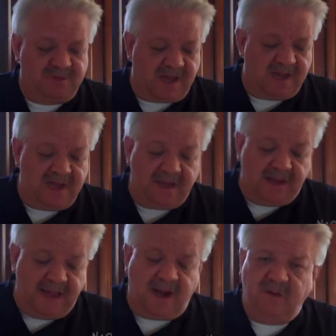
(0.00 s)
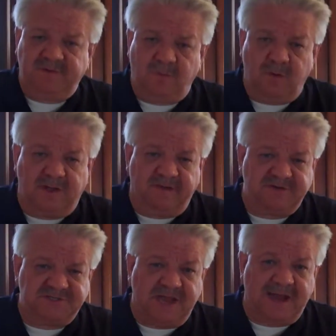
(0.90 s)
Okay, and I also want to give a
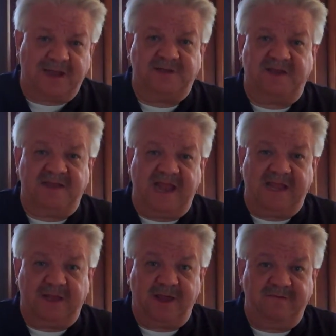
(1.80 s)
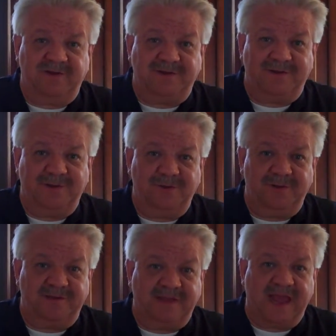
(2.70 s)
shout out to Danny Covington, who
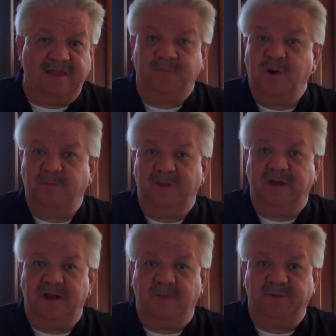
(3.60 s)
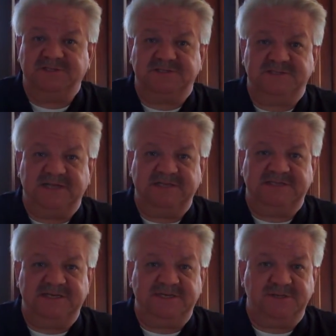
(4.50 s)
is the guy that brought me into our business
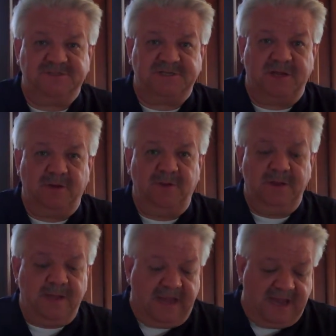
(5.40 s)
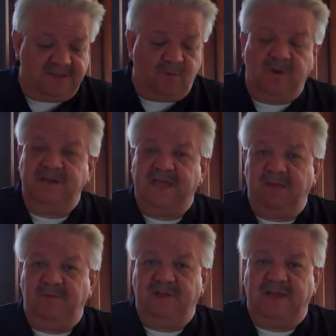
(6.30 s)
18 years ago, and the one that
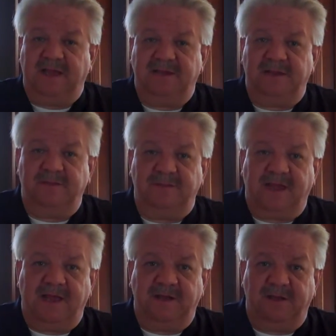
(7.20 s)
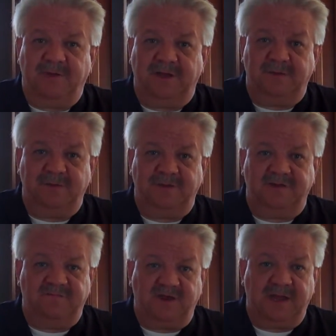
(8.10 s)
gave me the idea about doing these
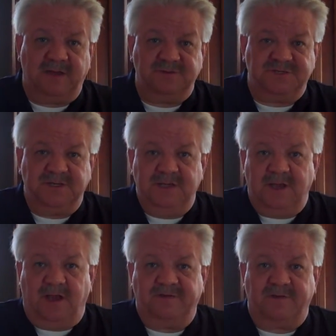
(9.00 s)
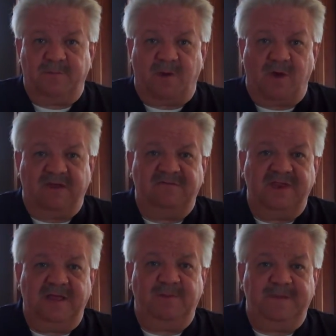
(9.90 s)
videos. Also, my wife
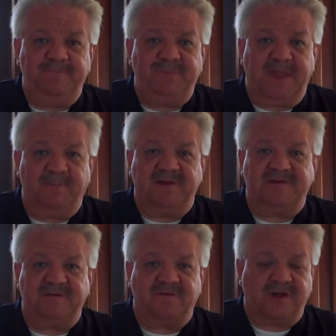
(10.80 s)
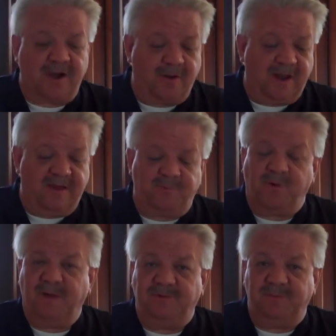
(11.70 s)
Debbie and my sister Carol have
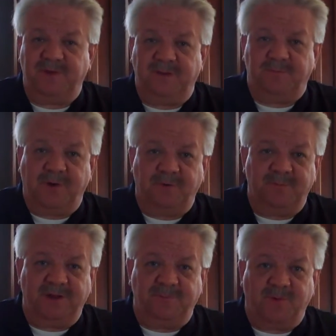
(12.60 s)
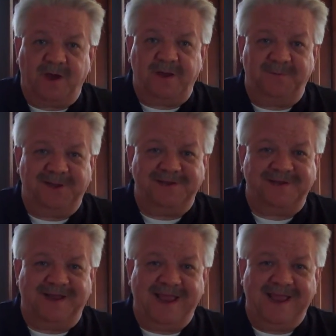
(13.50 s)
prompted me and poked me and prodded me and
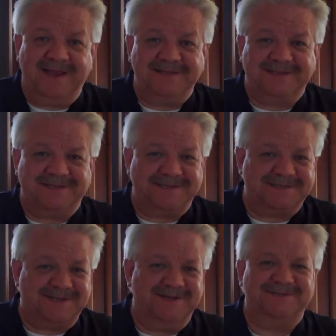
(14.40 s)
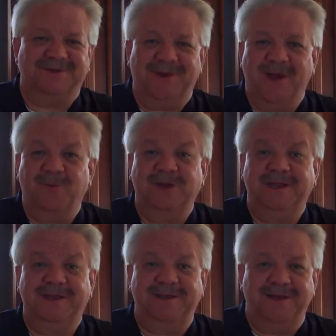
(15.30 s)
said, hey, let's get this done. So now we're
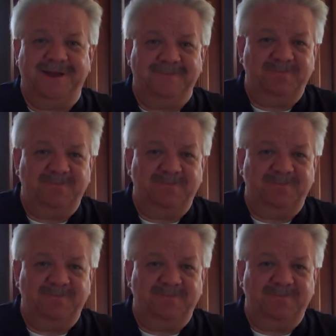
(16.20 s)
getting it done.